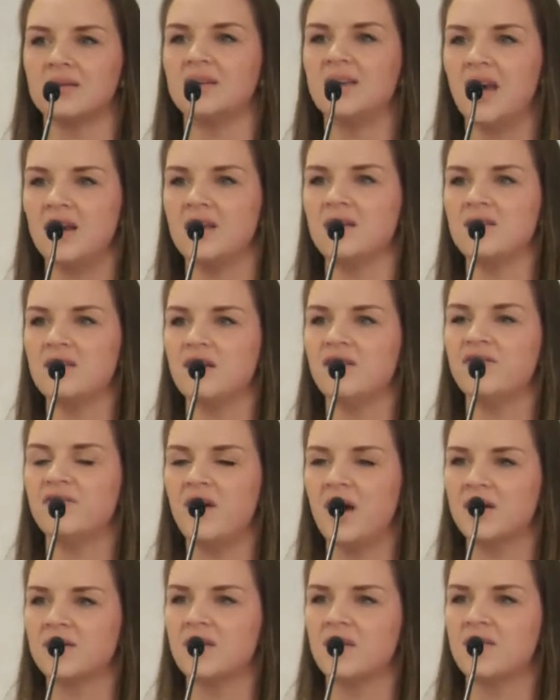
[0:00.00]
getting the
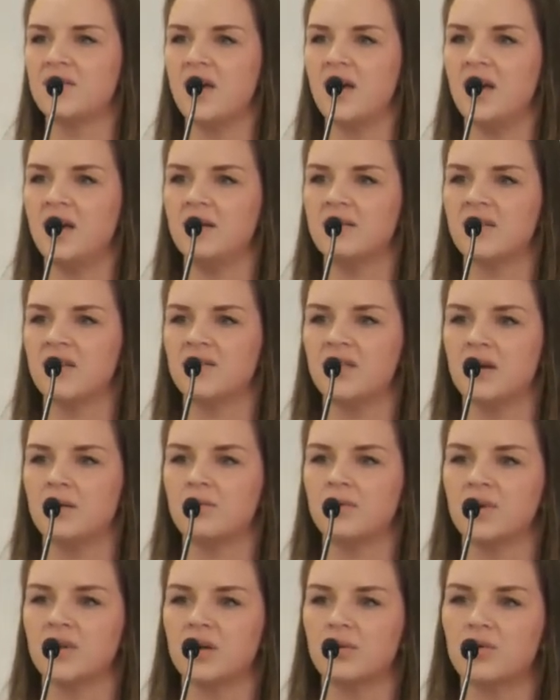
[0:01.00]
effect that they
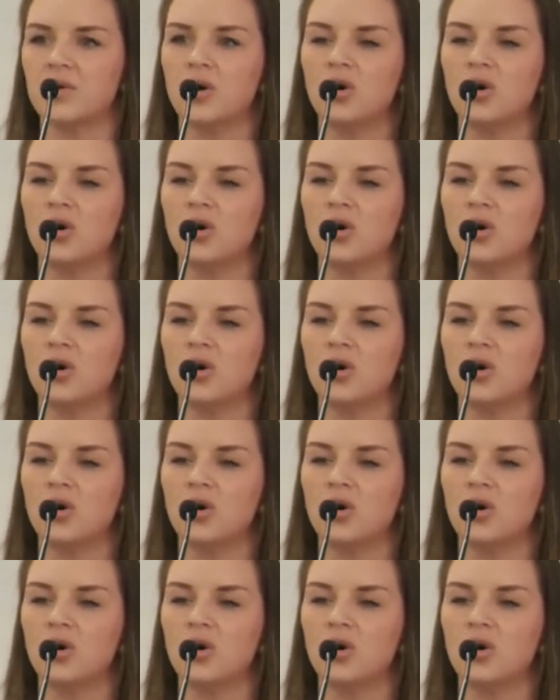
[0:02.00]
really were